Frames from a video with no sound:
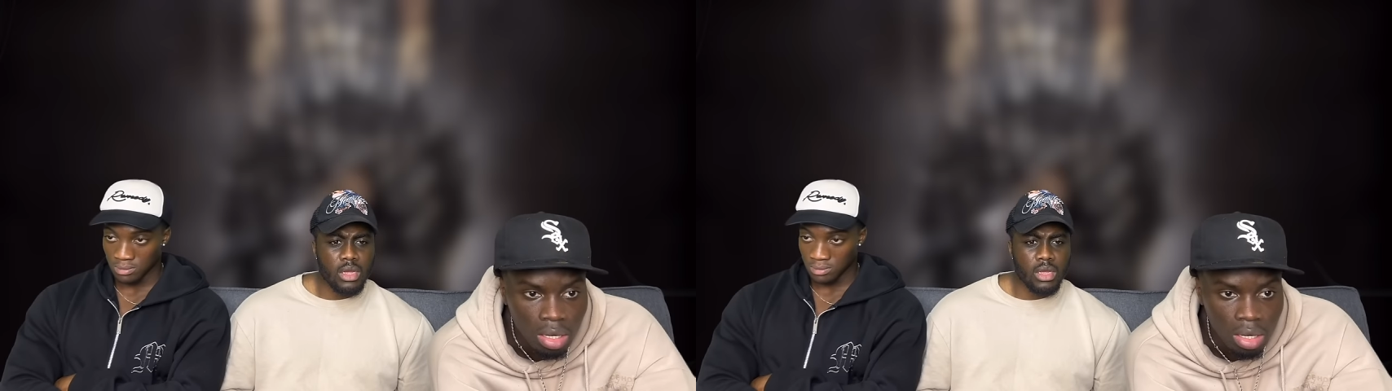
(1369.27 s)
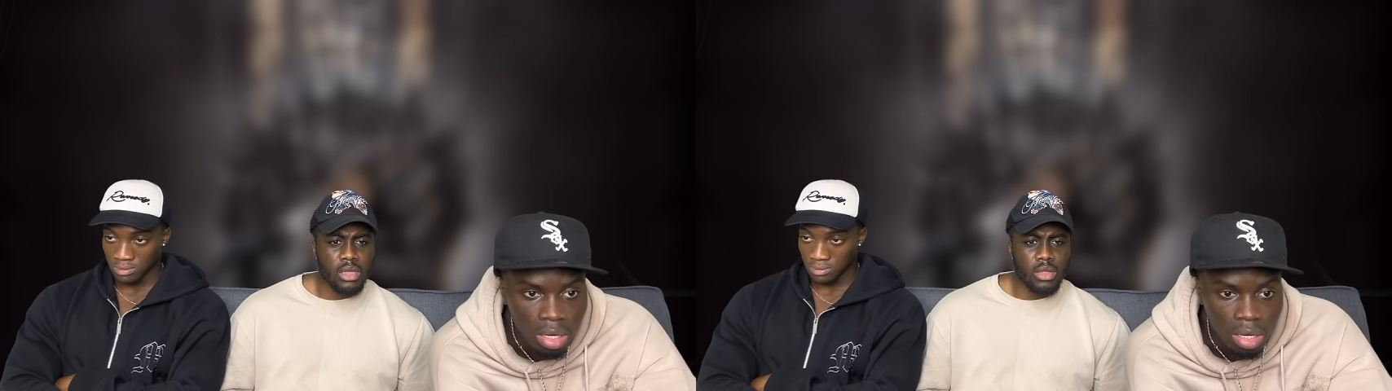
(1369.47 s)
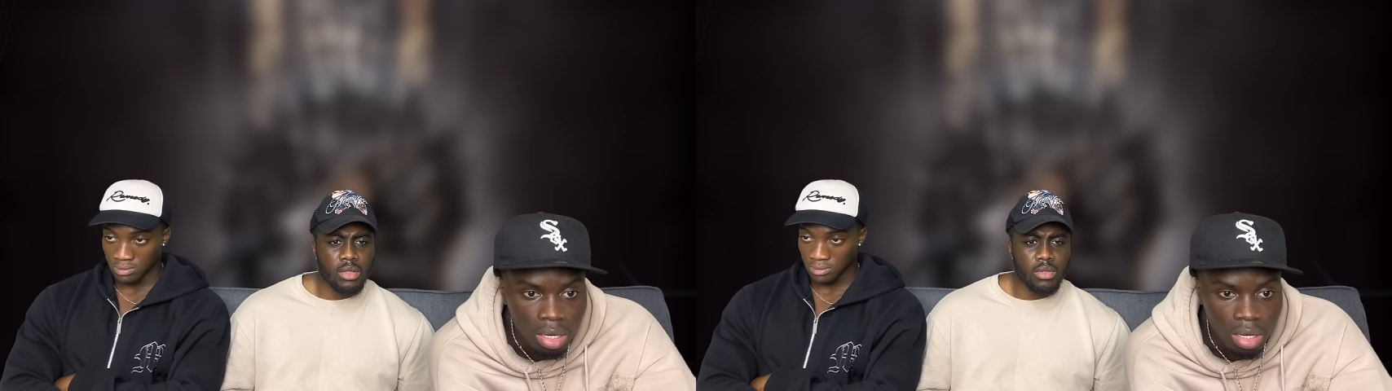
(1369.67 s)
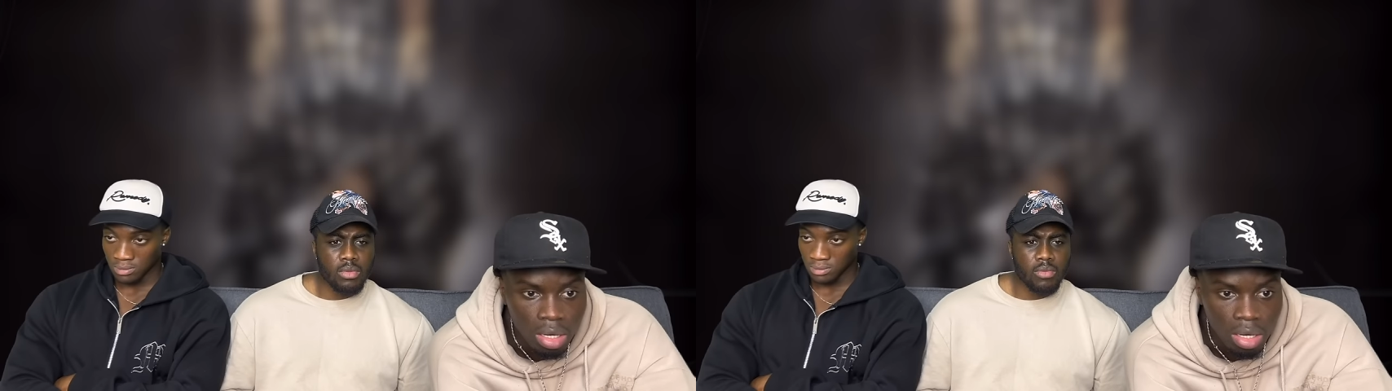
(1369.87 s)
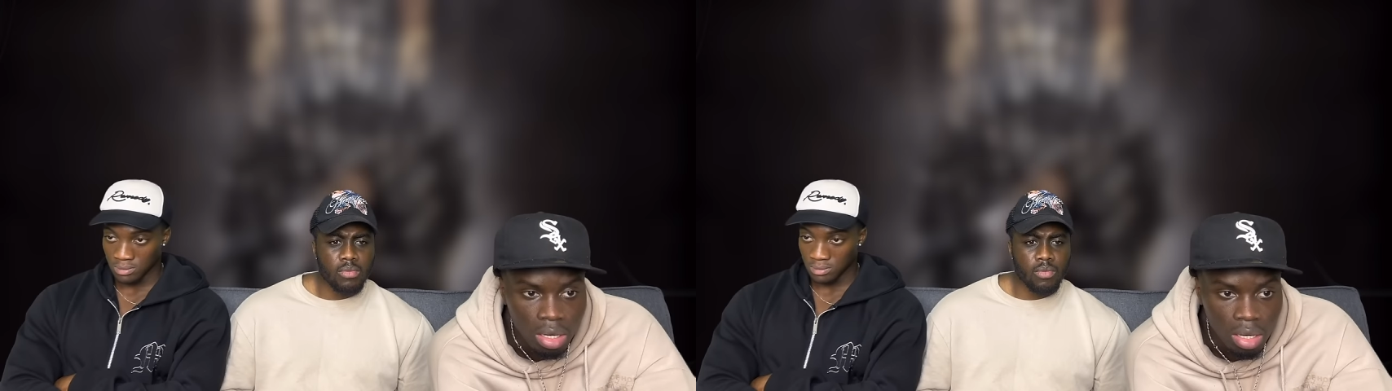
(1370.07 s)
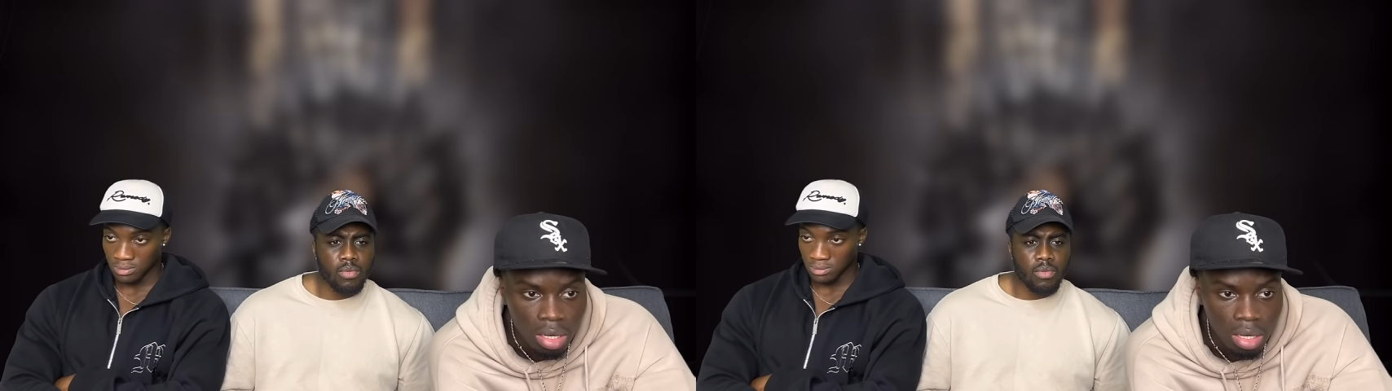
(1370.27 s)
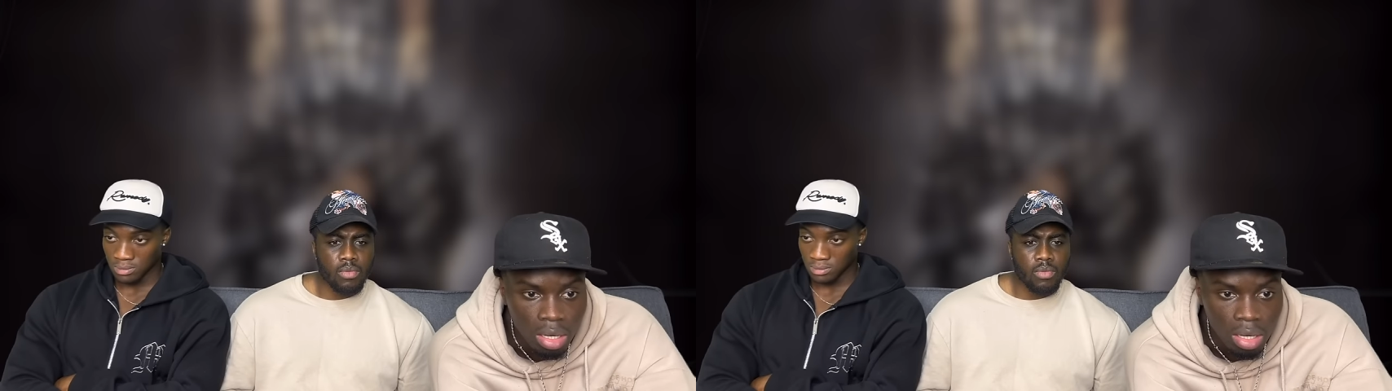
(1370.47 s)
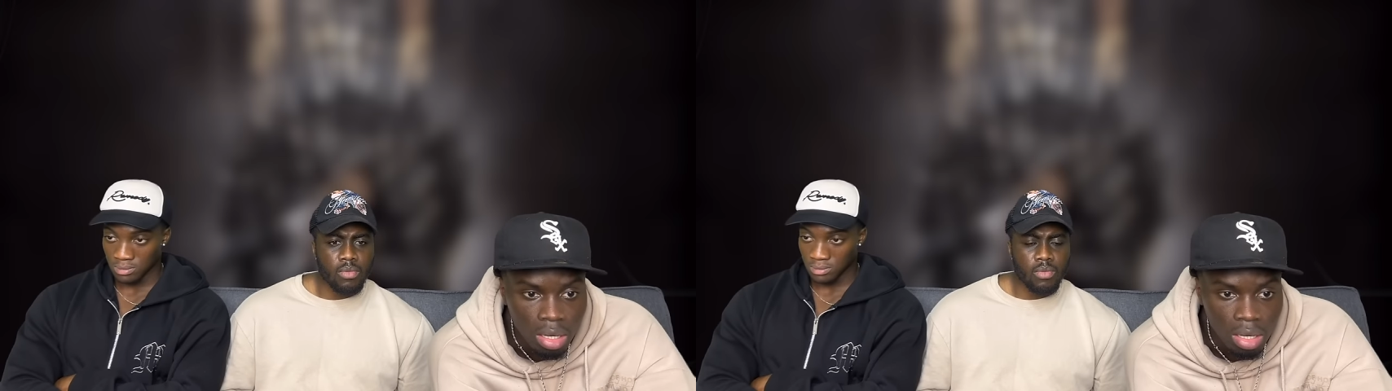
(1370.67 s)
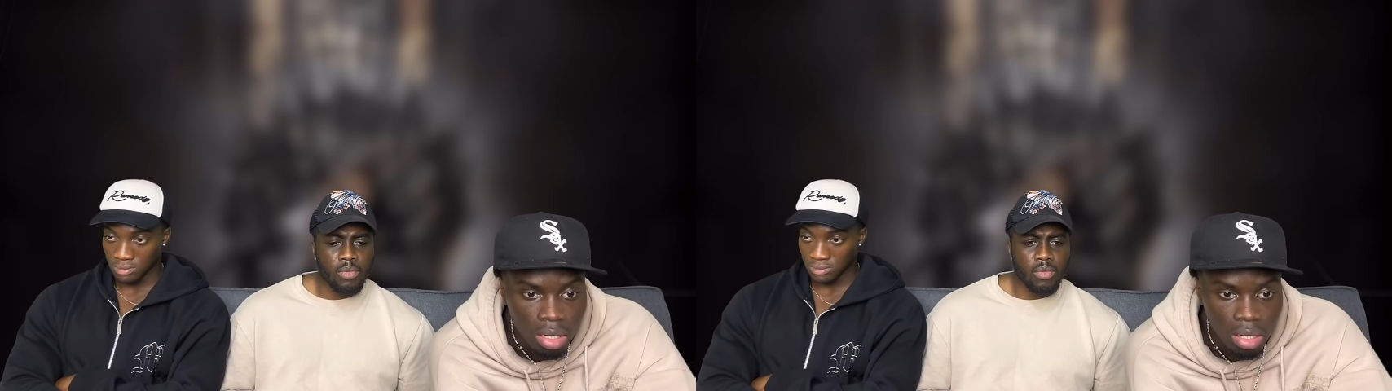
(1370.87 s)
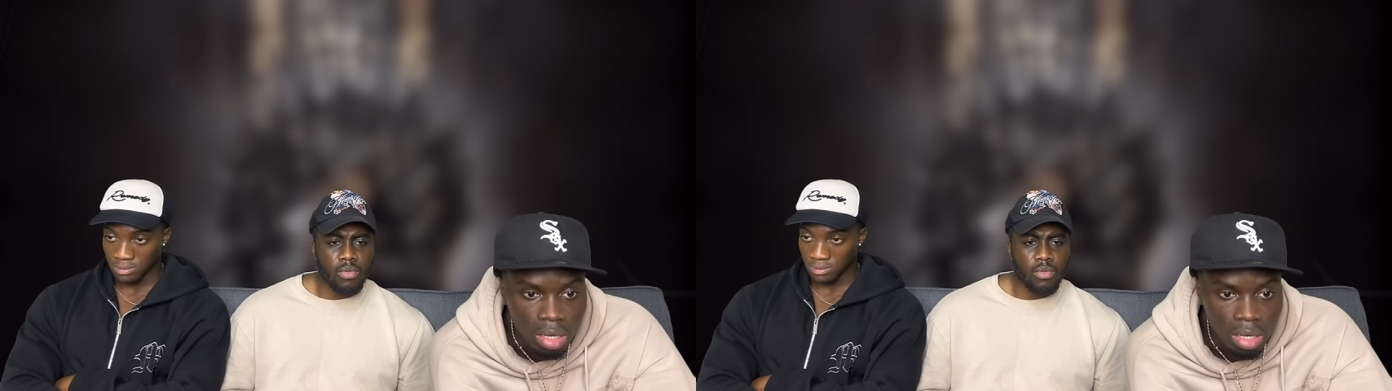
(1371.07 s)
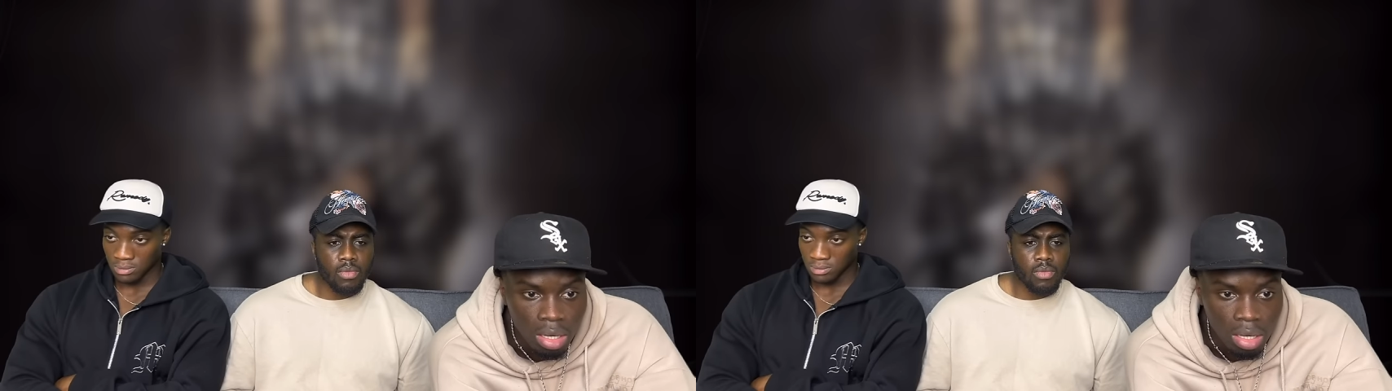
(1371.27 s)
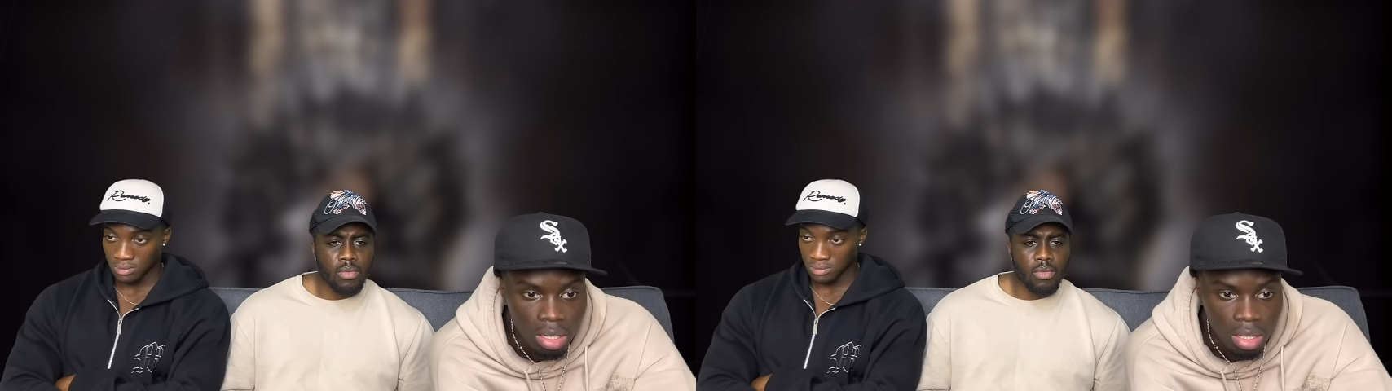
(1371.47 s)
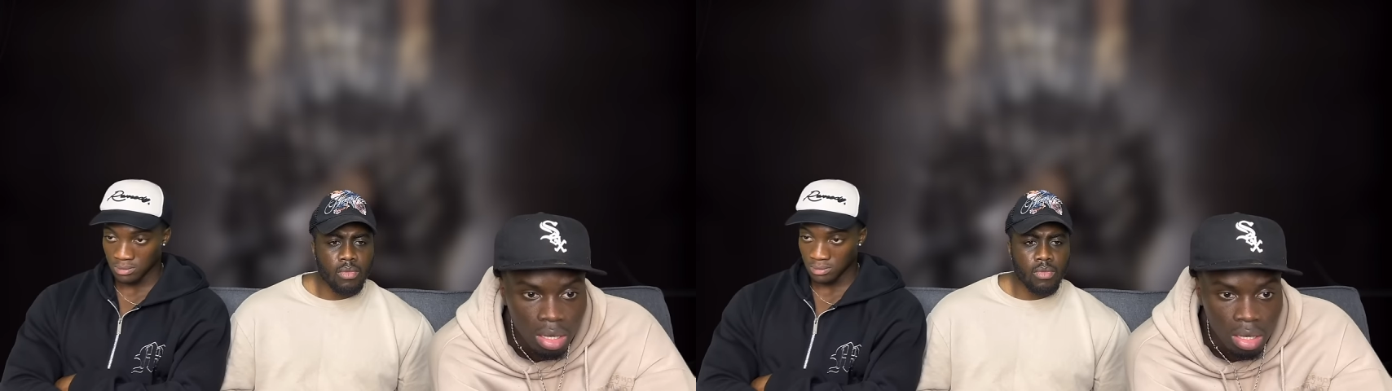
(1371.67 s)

No one is speaking in this clip.